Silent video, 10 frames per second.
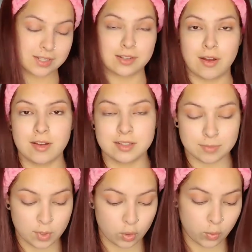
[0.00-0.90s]
this
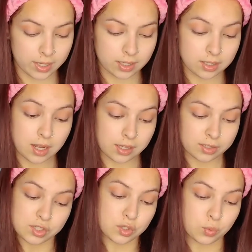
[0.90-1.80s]
awesome quick
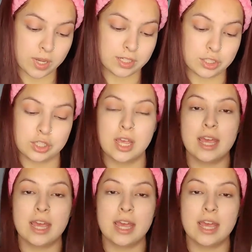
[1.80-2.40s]
color switch